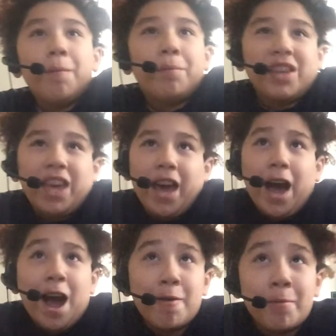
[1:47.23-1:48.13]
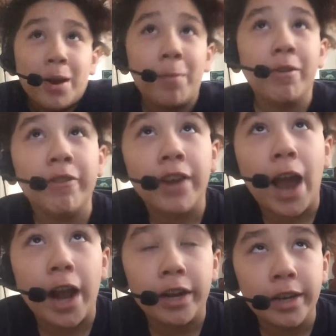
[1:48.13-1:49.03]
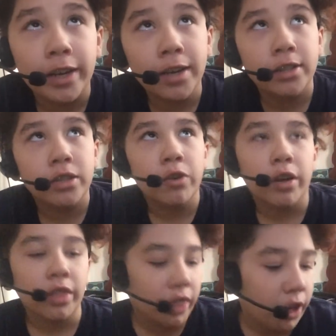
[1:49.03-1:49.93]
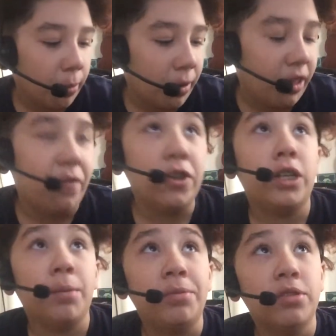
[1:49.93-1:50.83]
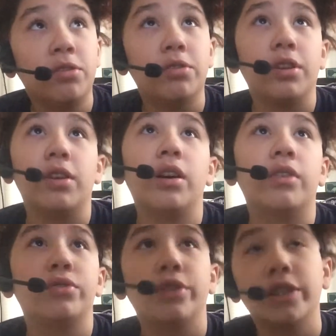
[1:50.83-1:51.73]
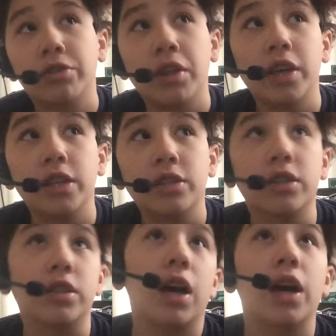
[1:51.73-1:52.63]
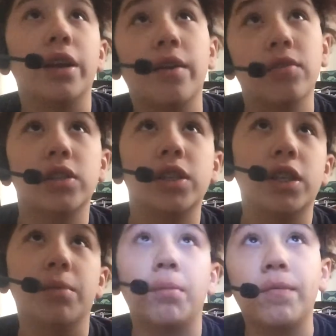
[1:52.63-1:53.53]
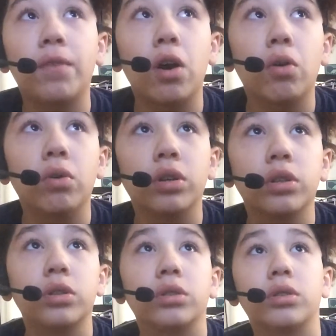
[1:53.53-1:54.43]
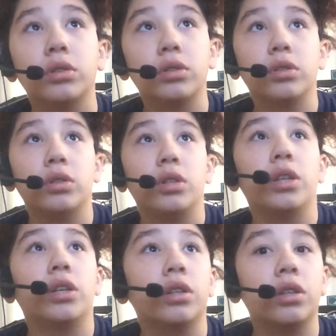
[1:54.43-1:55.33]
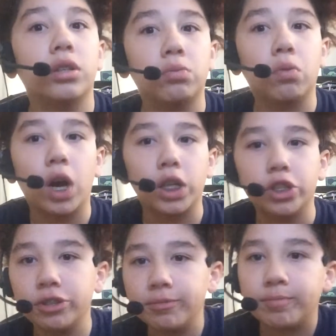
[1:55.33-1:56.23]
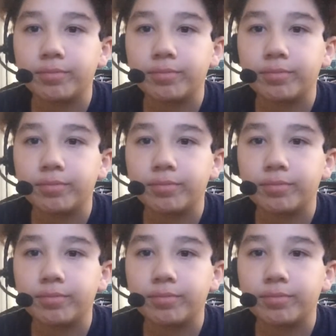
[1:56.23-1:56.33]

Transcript: But yeah, I'm gonna be reacting to a little bit of the first episode of Stranger Things because I'd never seen it before. Yeah, let's watch.